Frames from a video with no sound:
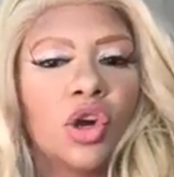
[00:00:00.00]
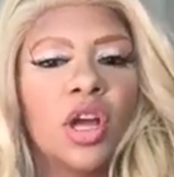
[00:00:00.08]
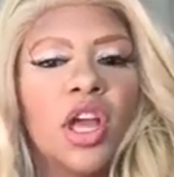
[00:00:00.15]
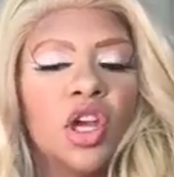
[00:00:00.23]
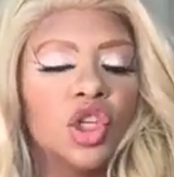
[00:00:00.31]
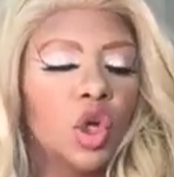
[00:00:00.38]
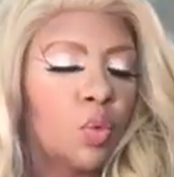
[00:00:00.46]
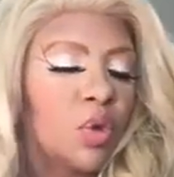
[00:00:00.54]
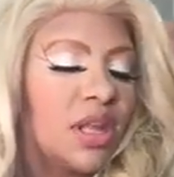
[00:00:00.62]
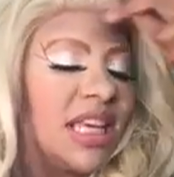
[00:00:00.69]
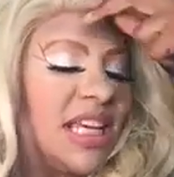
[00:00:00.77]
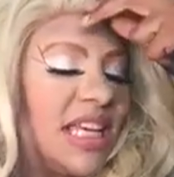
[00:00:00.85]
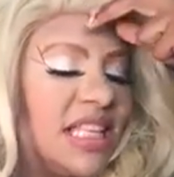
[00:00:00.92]
you're
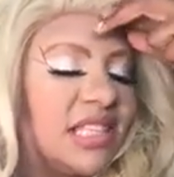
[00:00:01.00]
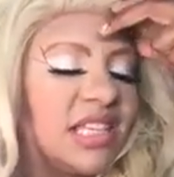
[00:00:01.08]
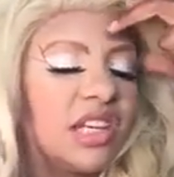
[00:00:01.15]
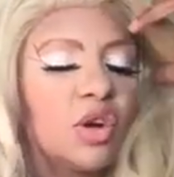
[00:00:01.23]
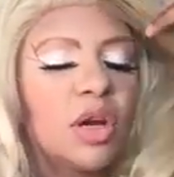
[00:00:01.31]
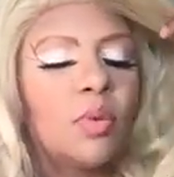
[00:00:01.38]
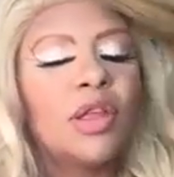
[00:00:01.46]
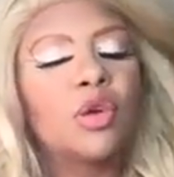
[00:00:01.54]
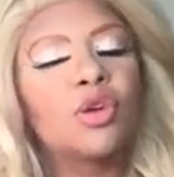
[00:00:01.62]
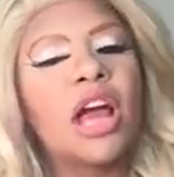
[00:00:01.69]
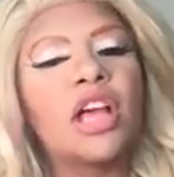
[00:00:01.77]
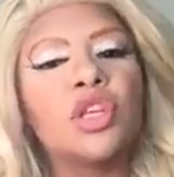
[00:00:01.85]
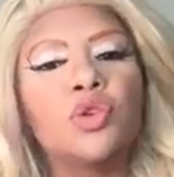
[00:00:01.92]
really considering whether
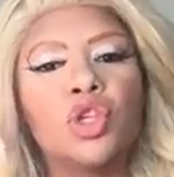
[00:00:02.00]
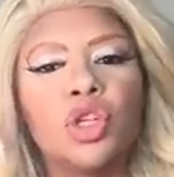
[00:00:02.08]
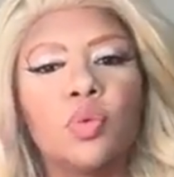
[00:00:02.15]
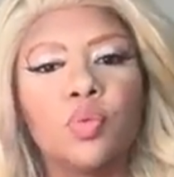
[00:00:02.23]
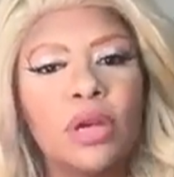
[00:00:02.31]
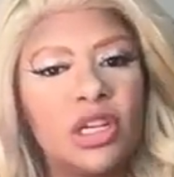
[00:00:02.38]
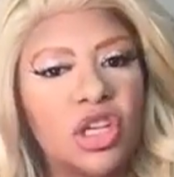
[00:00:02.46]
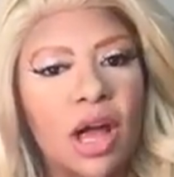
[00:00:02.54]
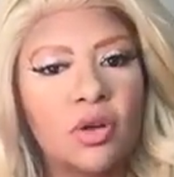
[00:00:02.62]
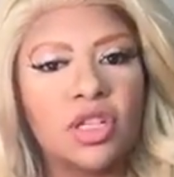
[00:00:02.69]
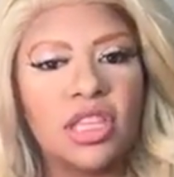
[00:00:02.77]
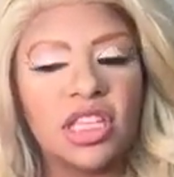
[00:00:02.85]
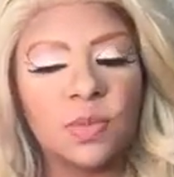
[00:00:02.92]
or not you should reach
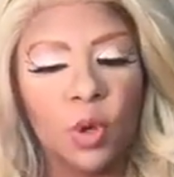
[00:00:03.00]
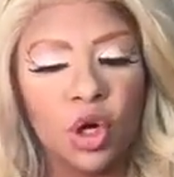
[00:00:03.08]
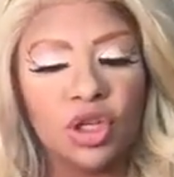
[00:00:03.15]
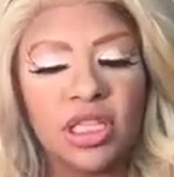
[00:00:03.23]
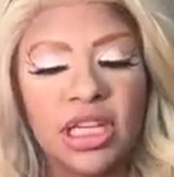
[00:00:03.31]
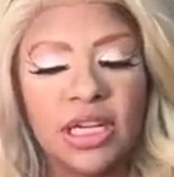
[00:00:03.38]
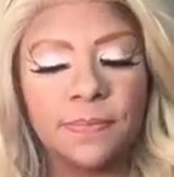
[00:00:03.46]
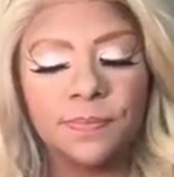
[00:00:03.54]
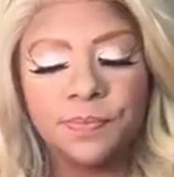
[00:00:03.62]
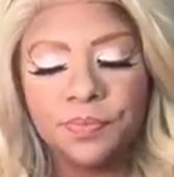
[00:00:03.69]
out to this person.